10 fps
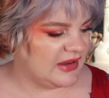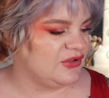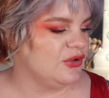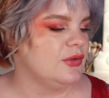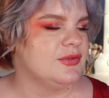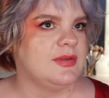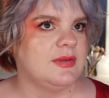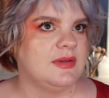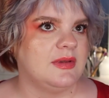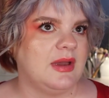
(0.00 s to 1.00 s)
I
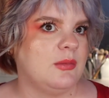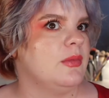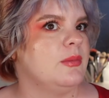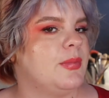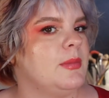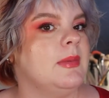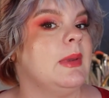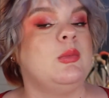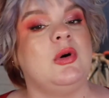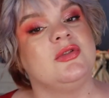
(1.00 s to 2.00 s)

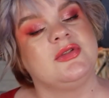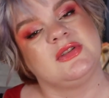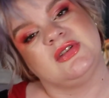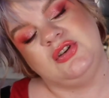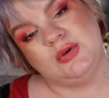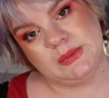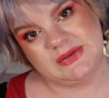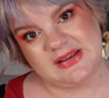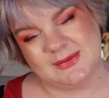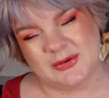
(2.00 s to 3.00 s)
probably won't
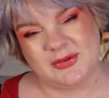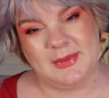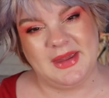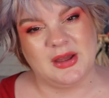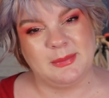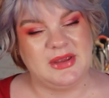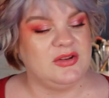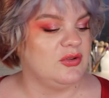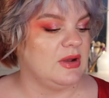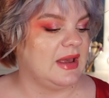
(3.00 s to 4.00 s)
use as much makeup
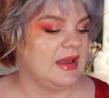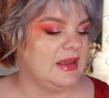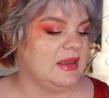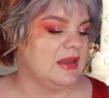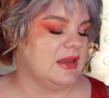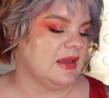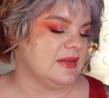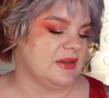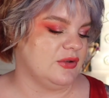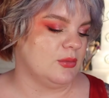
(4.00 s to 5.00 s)
in July
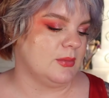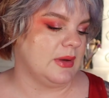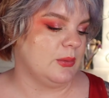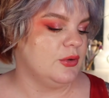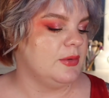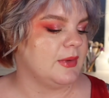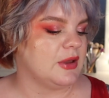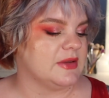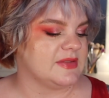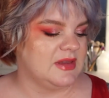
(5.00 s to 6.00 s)
as I normally would,
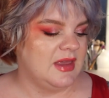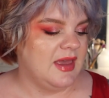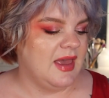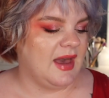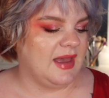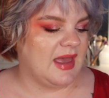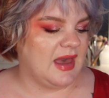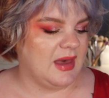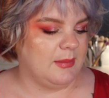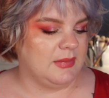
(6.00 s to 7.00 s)
because I
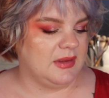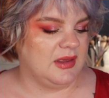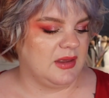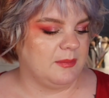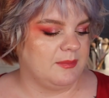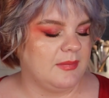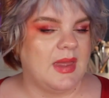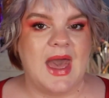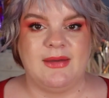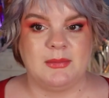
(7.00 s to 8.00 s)
am
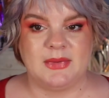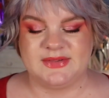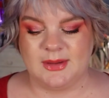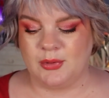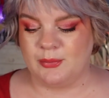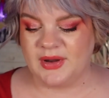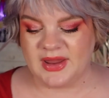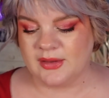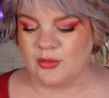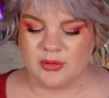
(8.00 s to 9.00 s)
having my summer
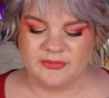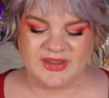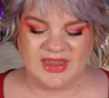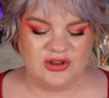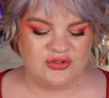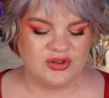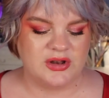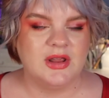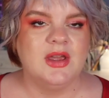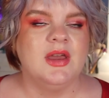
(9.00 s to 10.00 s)
break or
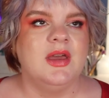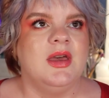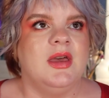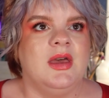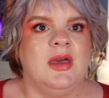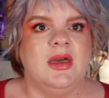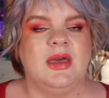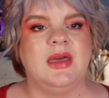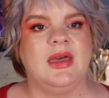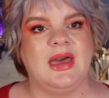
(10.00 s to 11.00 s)
vacation,
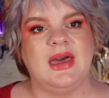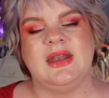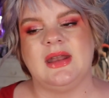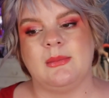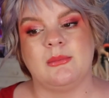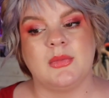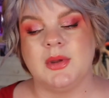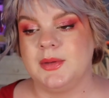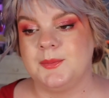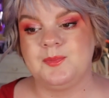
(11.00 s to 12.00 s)
and I'm
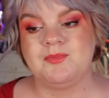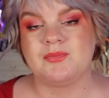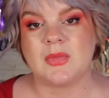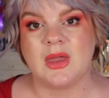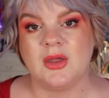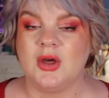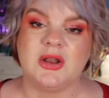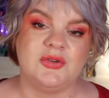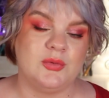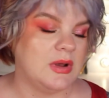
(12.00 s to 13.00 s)

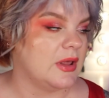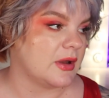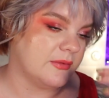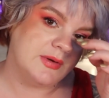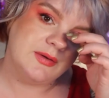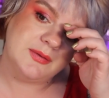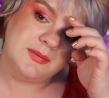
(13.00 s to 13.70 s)
gonna do a lot of